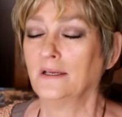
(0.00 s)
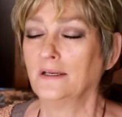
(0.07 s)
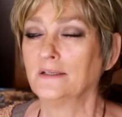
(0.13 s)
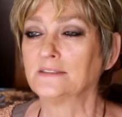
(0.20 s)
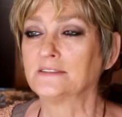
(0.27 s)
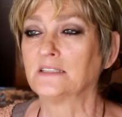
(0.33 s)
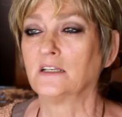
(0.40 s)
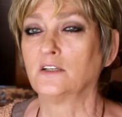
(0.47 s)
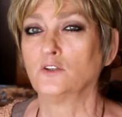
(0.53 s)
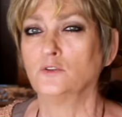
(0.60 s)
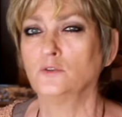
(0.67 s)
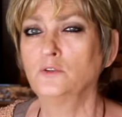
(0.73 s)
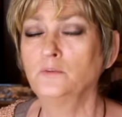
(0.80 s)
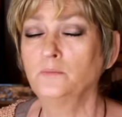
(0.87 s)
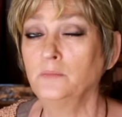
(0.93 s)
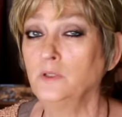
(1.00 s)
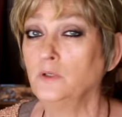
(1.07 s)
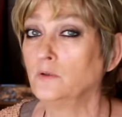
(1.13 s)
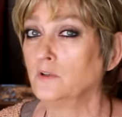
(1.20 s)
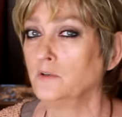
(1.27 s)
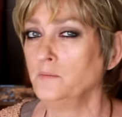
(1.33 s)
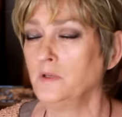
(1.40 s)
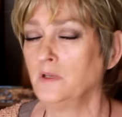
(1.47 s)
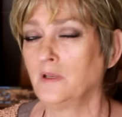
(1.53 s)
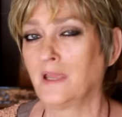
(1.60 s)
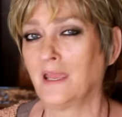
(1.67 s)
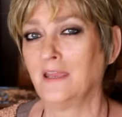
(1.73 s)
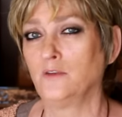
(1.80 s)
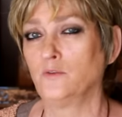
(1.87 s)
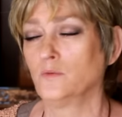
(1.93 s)
It's like whom you
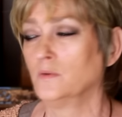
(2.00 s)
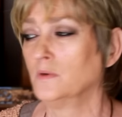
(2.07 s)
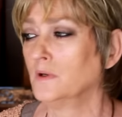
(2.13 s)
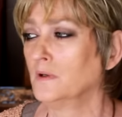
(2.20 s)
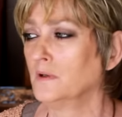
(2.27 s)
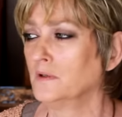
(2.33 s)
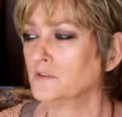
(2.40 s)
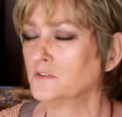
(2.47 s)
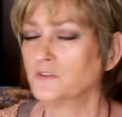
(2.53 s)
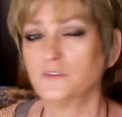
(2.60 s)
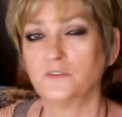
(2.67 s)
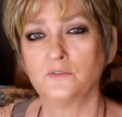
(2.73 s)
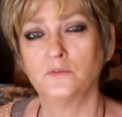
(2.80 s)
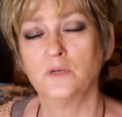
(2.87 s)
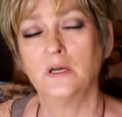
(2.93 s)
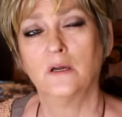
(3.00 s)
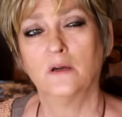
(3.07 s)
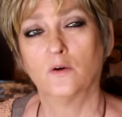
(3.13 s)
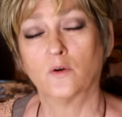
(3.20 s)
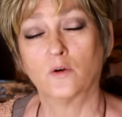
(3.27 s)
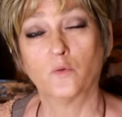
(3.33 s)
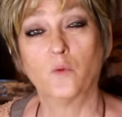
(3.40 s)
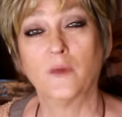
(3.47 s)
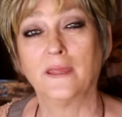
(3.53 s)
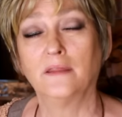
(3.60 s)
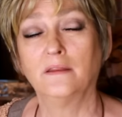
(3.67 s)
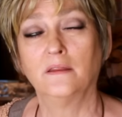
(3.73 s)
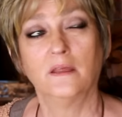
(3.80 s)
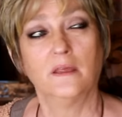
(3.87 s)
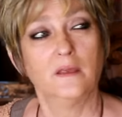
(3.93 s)
communicate to or
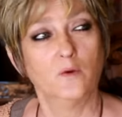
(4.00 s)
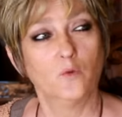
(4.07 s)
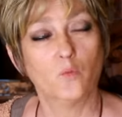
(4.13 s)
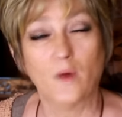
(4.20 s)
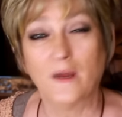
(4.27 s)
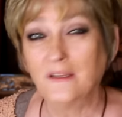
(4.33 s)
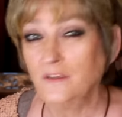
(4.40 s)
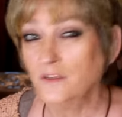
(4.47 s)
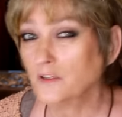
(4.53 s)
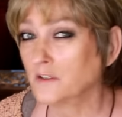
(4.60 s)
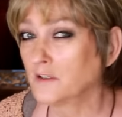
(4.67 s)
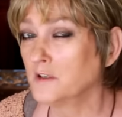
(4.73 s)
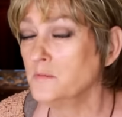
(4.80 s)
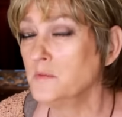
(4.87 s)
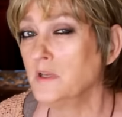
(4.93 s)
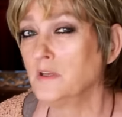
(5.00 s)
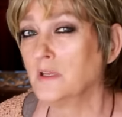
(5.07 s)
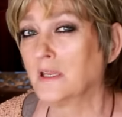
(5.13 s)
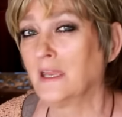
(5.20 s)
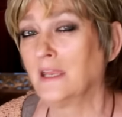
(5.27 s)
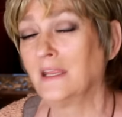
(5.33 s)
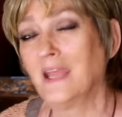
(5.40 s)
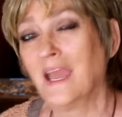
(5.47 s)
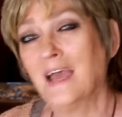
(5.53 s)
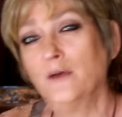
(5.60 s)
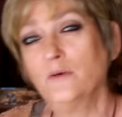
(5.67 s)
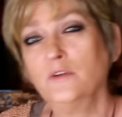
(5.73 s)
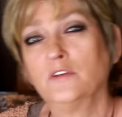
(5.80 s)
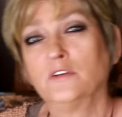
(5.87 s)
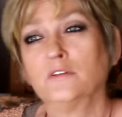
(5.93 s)
with, what you're communicating,
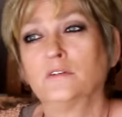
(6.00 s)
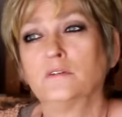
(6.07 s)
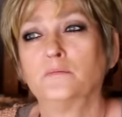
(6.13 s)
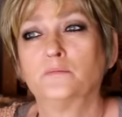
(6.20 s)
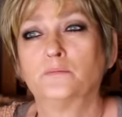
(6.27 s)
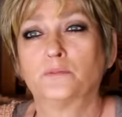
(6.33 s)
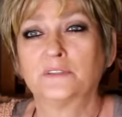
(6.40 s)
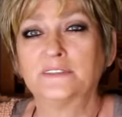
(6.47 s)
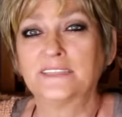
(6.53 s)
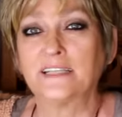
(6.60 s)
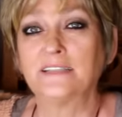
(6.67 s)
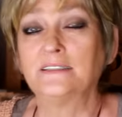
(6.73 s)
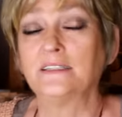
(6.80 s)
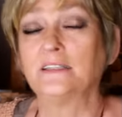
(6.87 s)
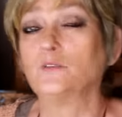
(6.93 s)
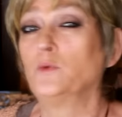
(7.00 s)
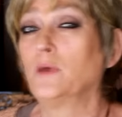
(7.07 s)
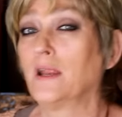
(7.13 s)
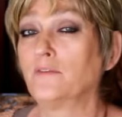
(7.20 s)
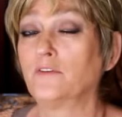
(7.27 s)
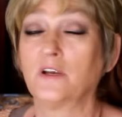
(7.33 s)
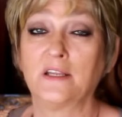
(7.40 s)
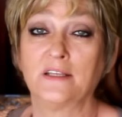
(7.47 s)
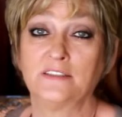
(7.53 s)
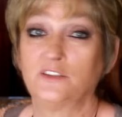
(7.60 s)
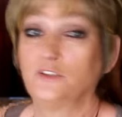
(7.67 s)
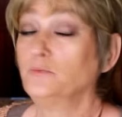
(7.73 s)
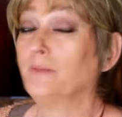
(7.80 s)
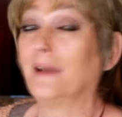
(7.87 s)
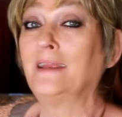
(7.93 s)
how you're presenting, whatever it is
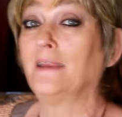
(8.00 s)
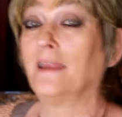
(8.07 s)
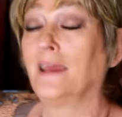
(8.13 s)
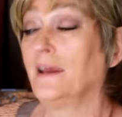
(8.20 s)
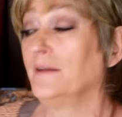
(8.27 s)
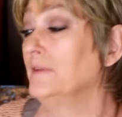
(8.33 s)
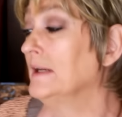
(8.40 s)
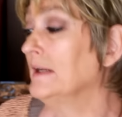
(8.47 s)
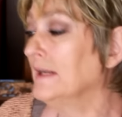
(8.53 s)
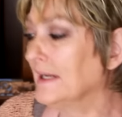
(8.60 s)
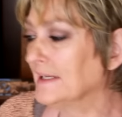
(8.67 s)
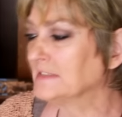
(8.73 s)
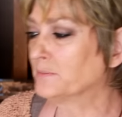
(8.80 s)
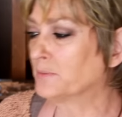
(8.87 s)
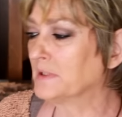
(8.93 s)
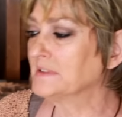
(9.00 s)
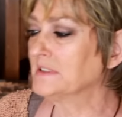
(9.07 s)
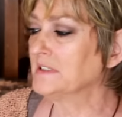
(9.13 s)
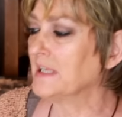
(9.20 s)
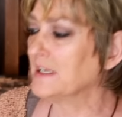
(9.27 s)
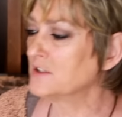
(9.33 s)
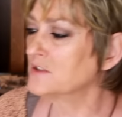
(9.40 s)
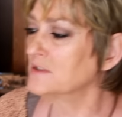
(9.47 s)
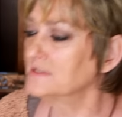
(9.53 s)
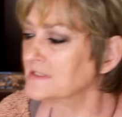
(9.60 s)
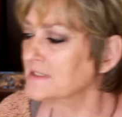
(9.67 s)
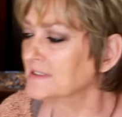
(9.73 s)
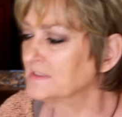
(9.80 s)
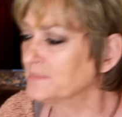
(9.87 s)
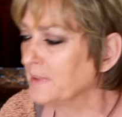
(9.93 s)
you might have as presentations
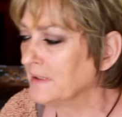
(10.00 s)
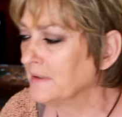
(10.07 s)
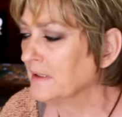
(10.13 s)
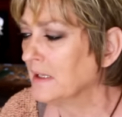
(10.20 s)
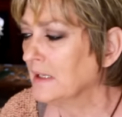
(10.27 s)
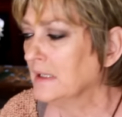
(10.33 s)
this month.